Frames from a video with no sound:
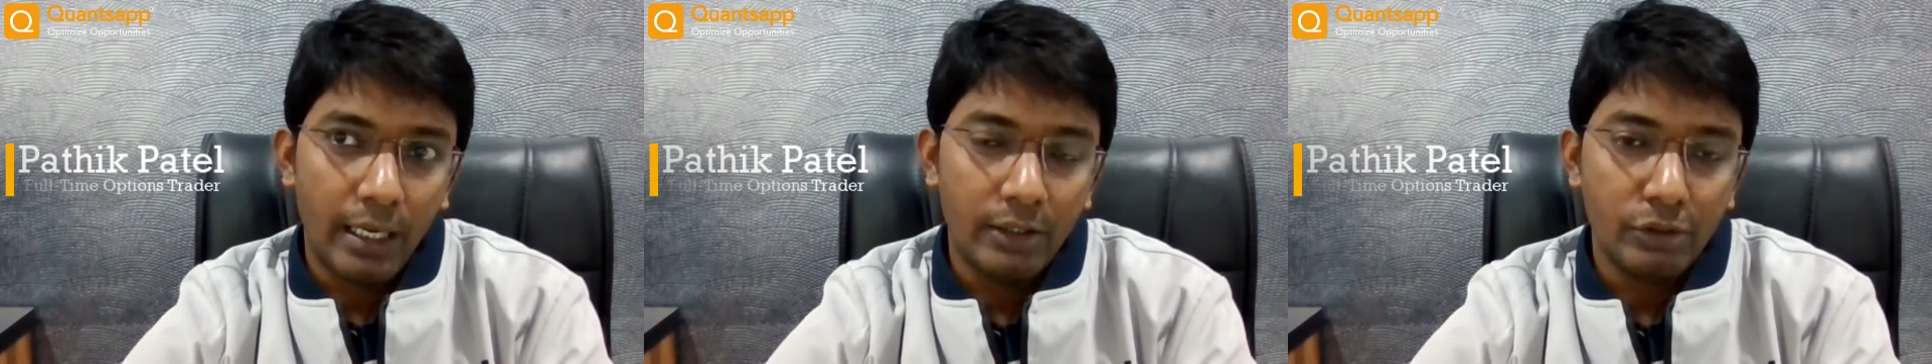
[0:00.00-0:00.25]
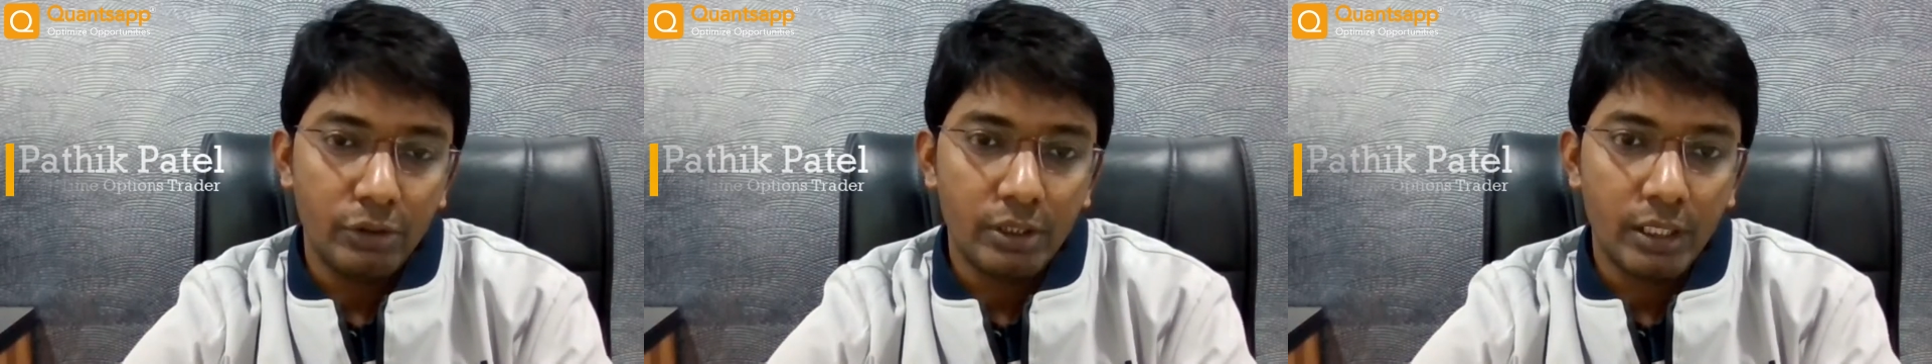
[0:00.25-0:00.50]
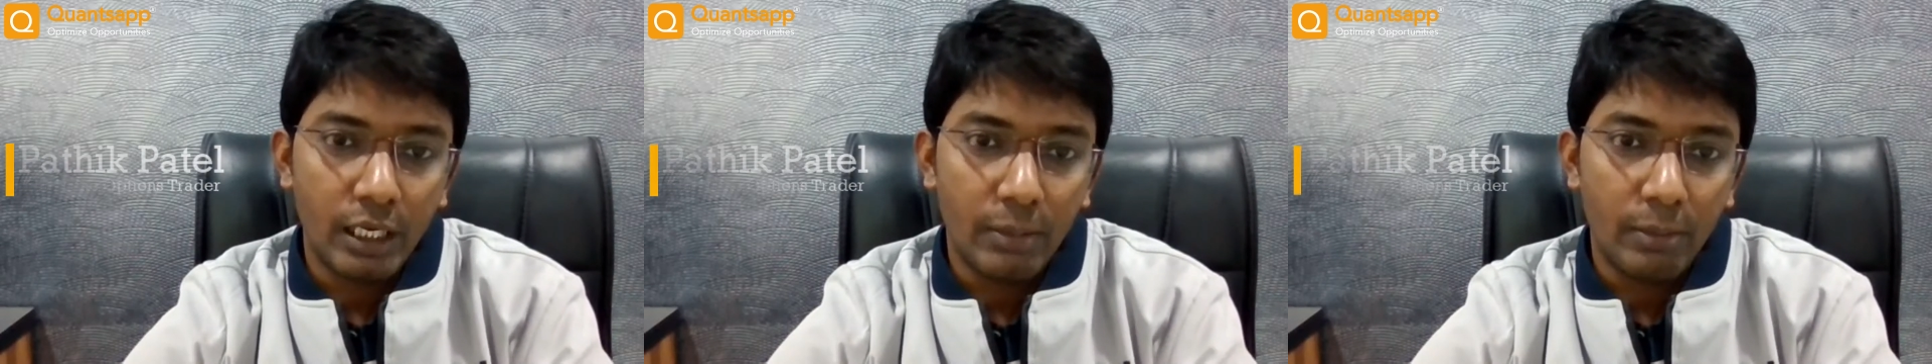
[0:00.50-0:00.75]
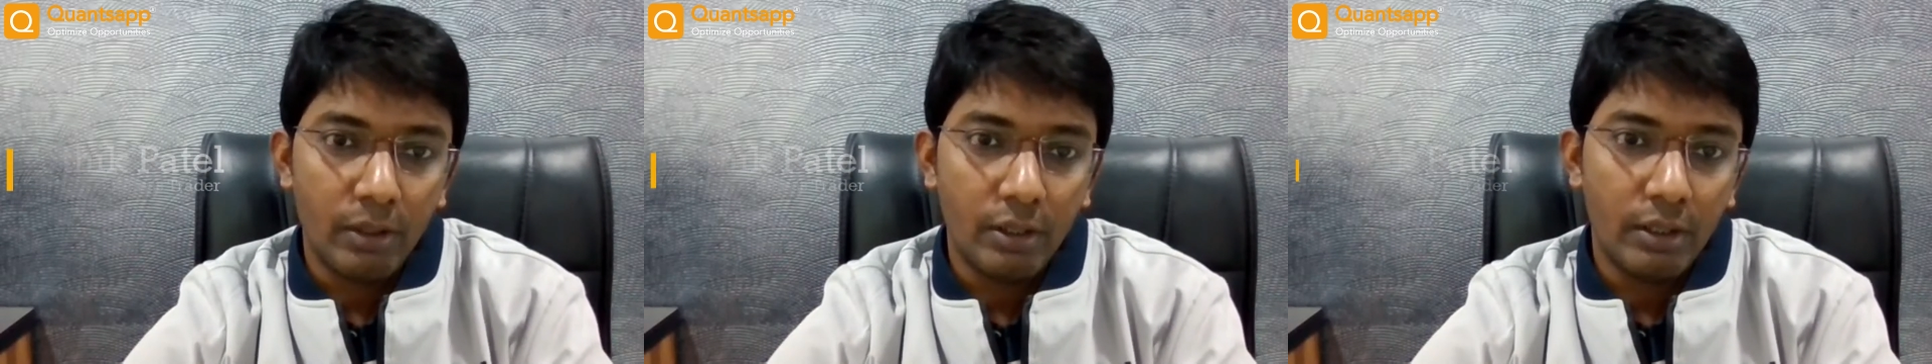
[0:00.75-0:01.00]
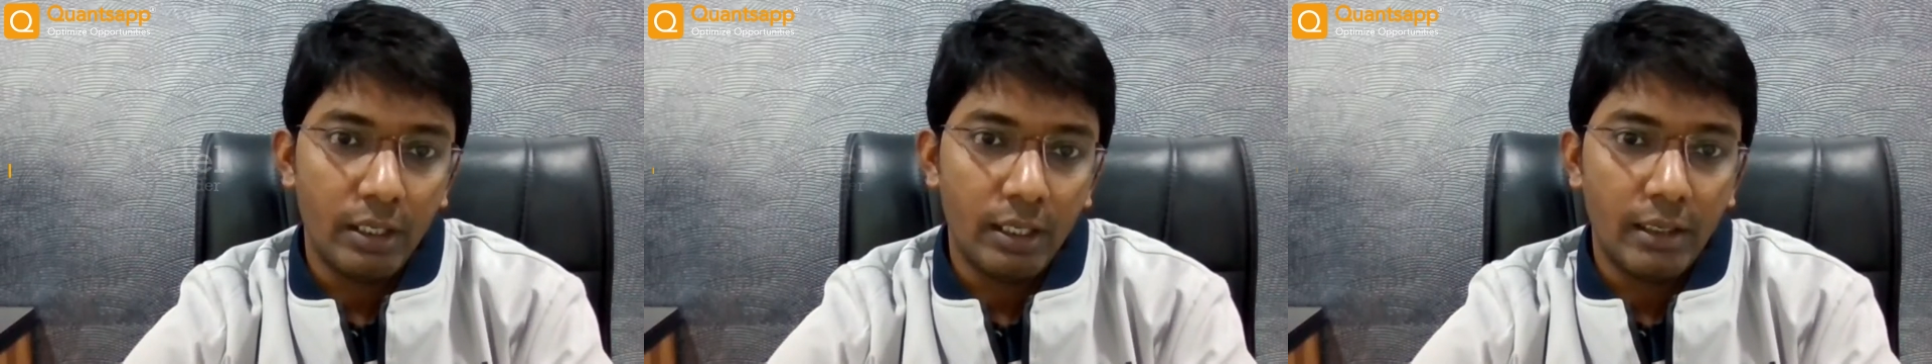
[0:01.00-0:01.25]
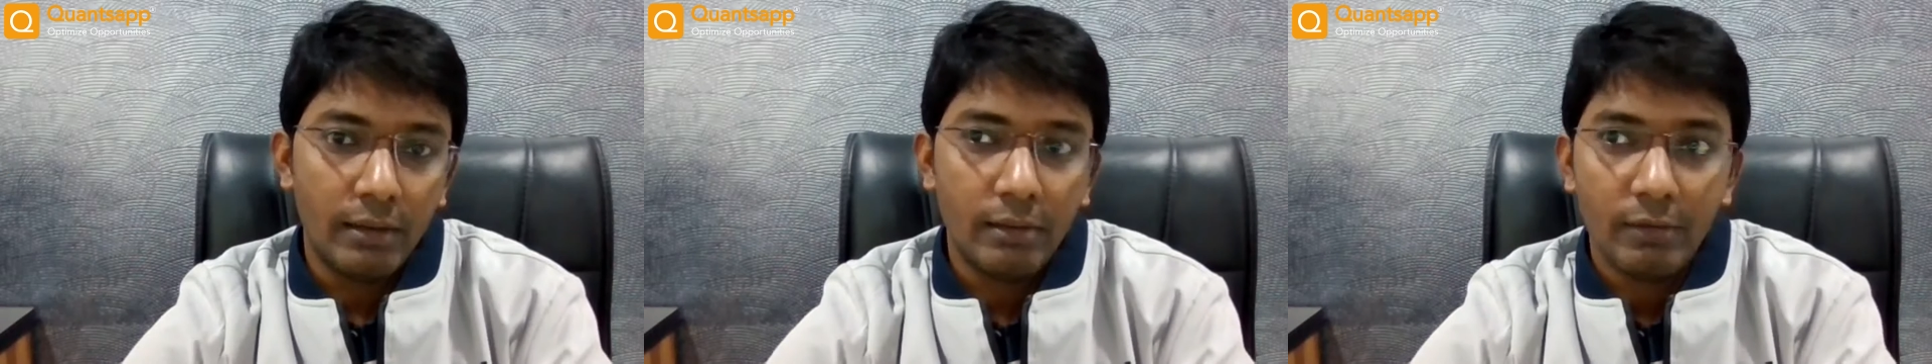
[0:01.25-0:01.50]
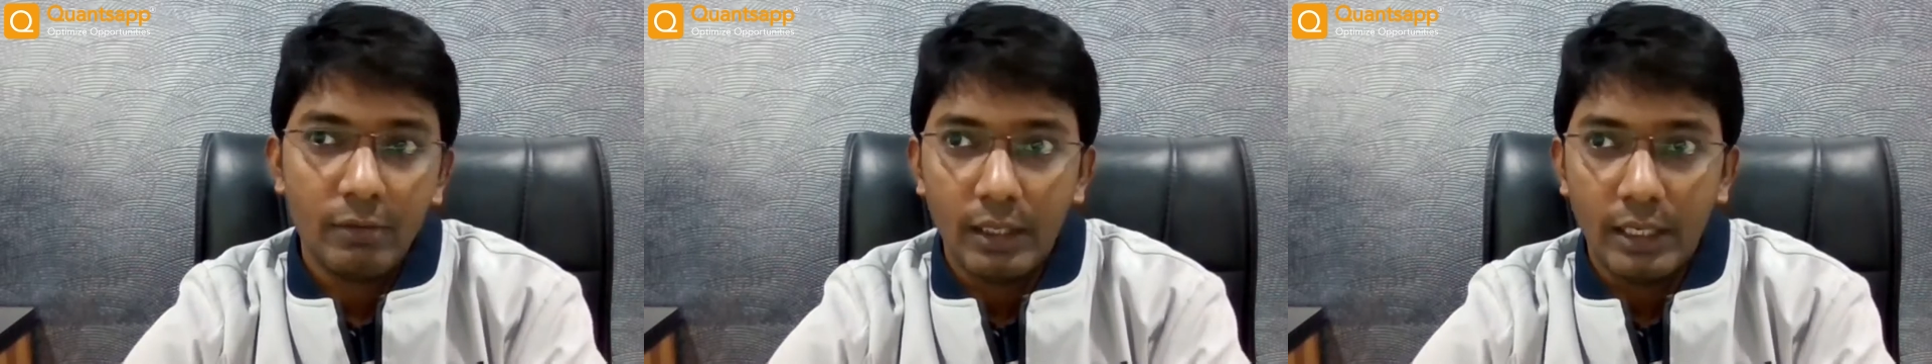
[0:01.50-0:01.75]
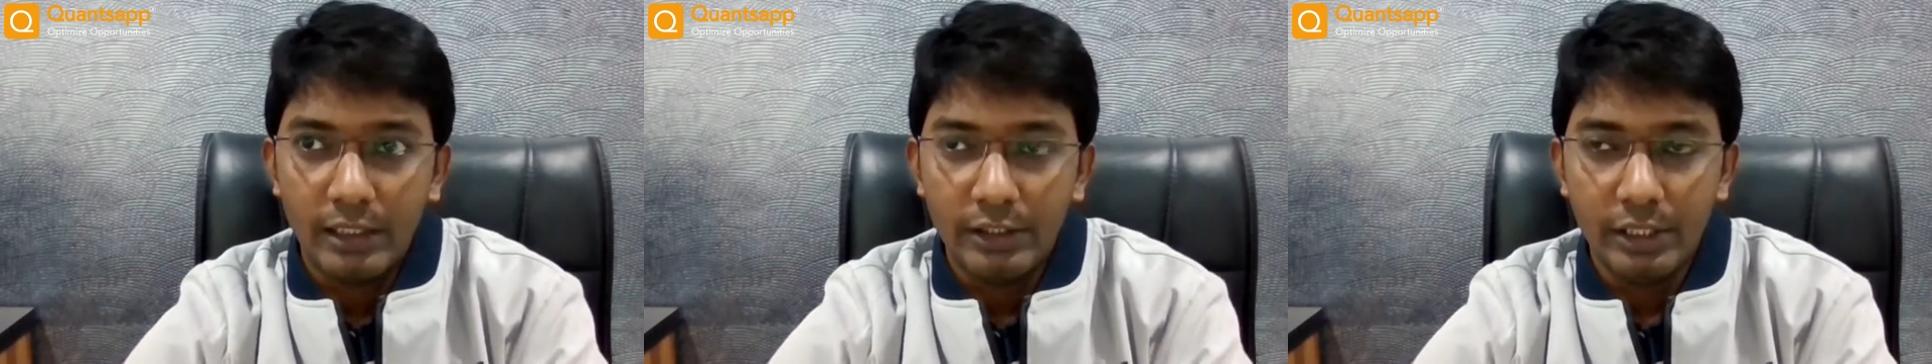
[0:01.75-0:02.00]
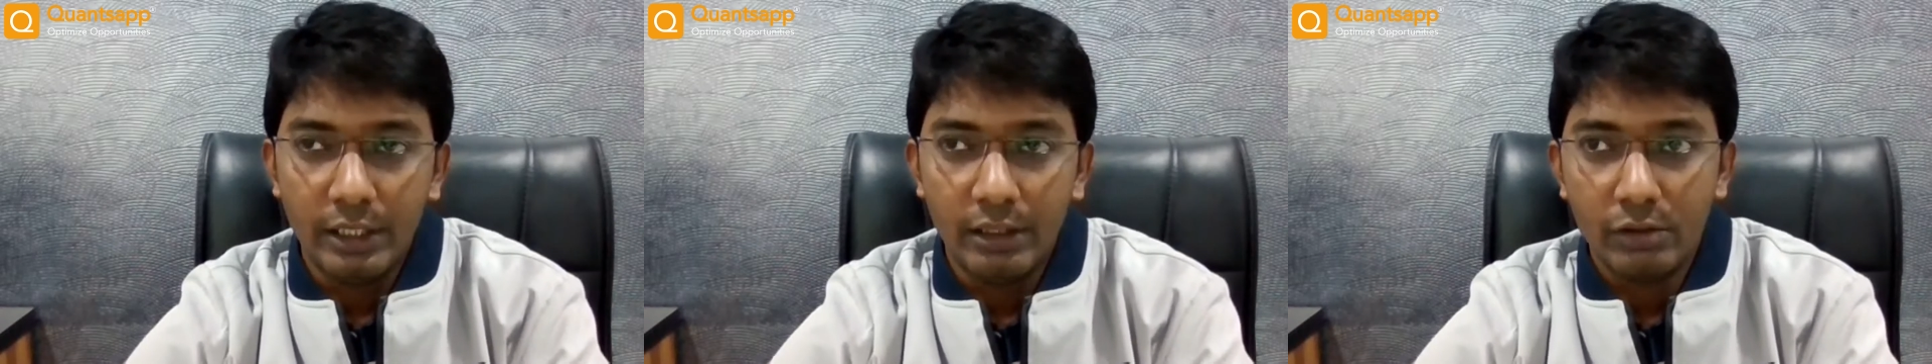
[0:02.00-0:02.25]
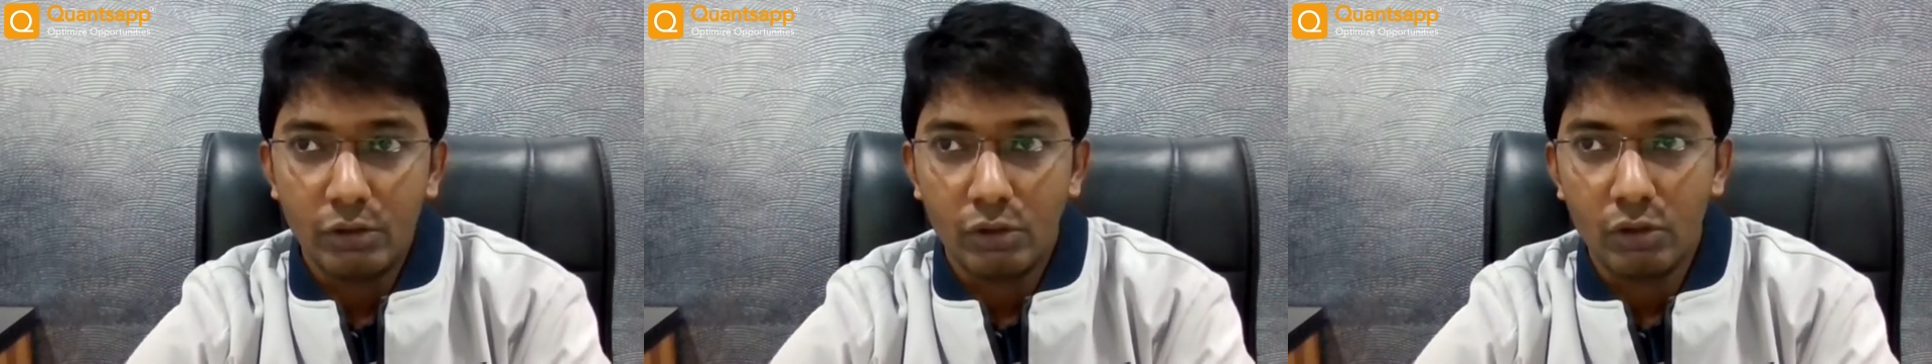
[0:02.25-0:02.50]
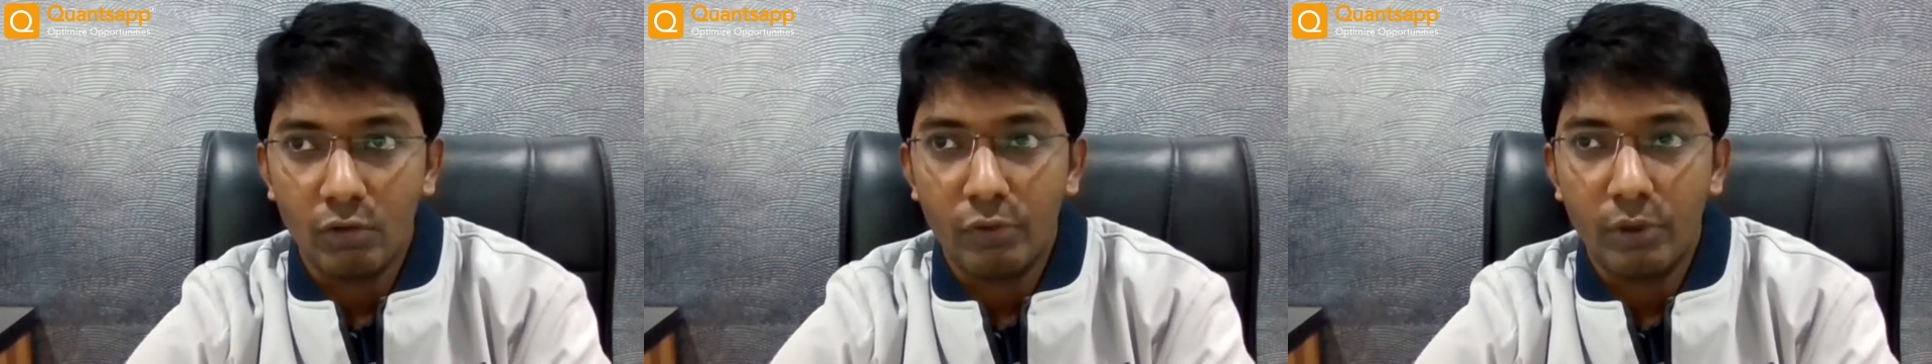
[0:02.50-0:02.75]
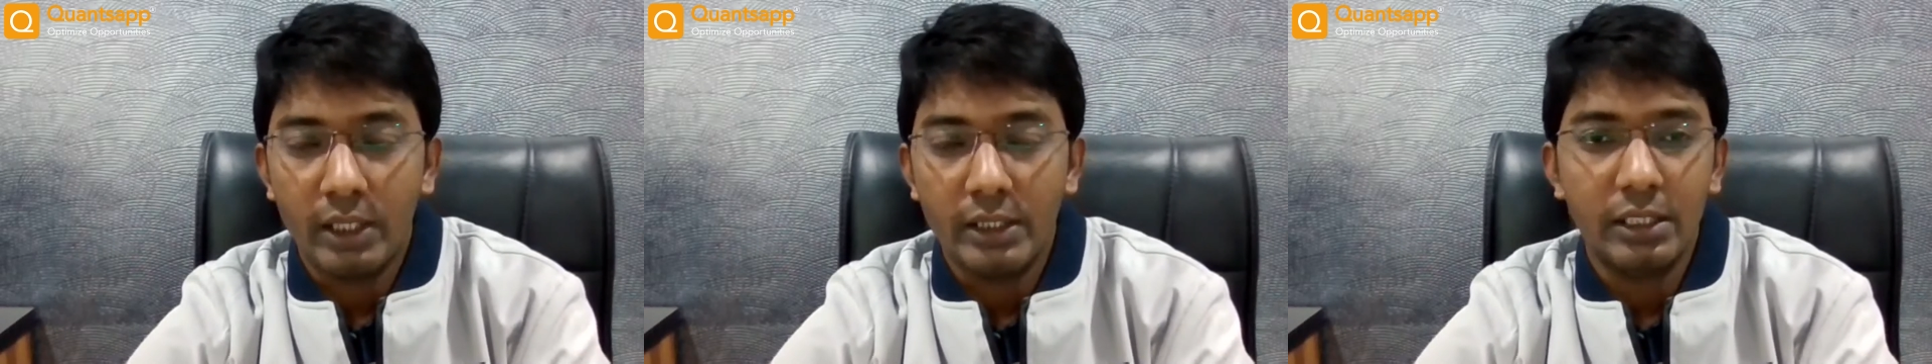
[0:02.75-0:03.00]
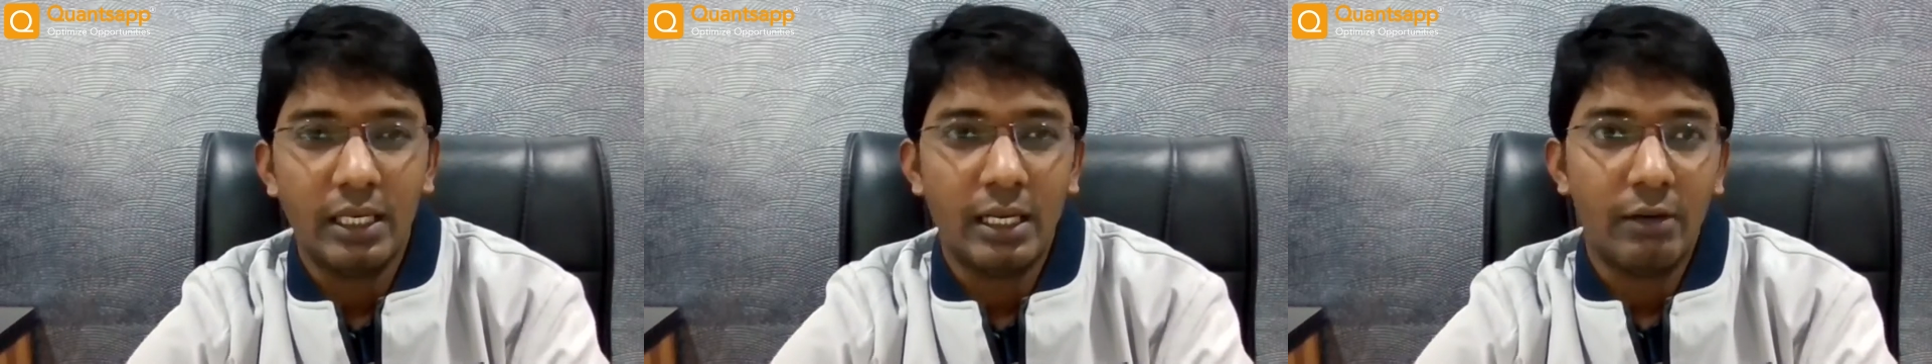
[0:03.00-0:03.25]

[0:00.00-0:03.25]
education I'm a engineer, so software engineer.